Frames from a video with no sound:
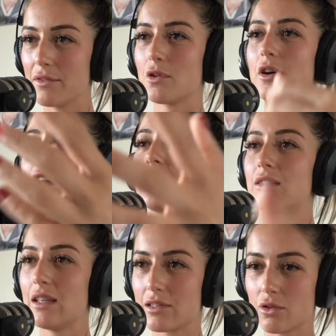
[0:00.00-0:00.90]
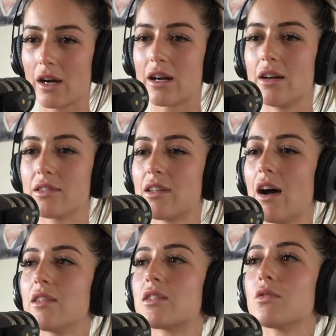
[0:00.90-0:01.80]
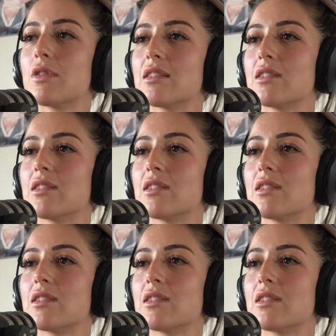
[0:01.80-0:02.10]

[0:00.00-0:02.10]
or I need this, or I can't start until this.